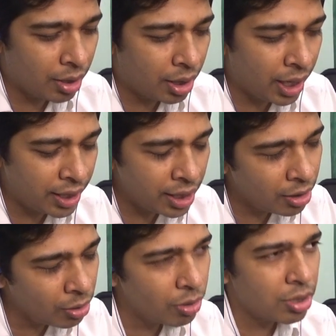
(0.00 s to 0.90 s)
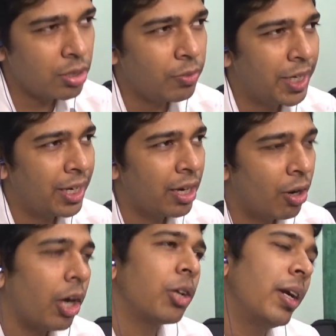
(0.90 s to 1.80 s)
getting close to winning
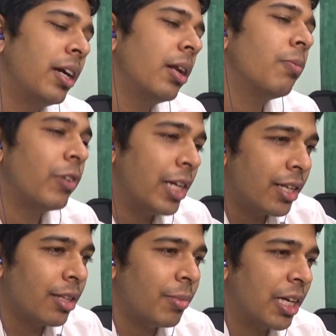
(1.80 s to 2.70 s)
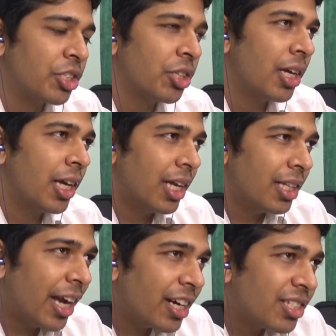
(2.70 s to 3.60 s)
or you ended up winning the match,
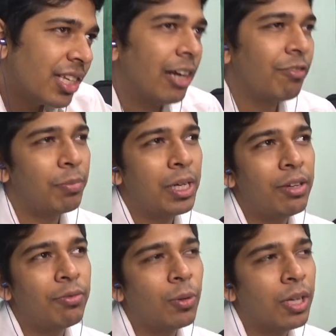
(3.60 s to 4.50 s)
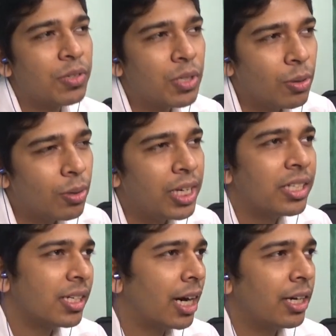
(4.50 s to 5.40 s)
that self-belief would have slowly
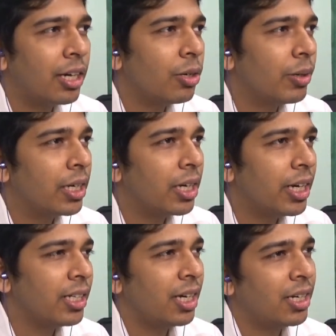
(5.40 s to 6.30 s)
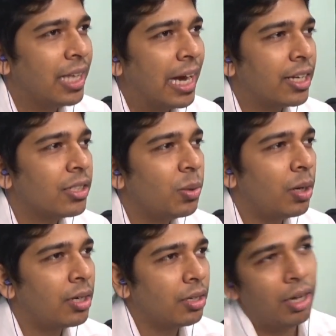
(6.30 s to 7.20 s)
started to increase. And that is
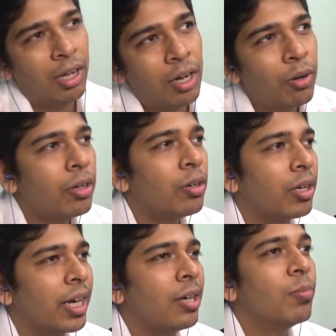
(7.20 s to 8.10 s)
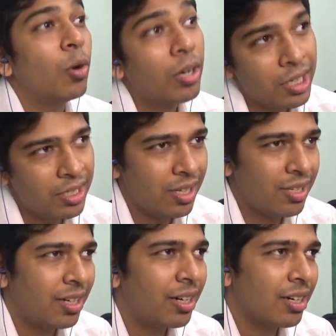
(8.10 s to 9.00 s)
what allowed you to get more
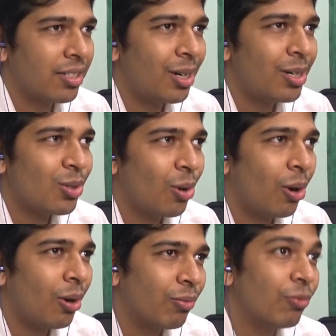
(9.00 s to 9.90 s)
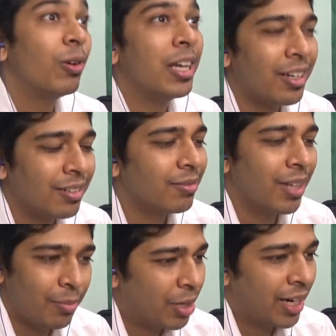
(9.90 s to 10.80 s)
consistent results of winning.
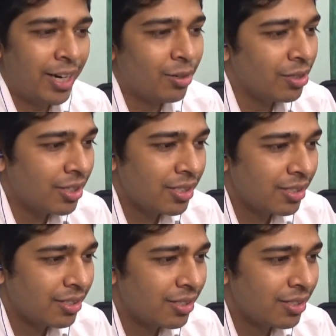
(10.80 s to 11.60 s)
Am I right on this?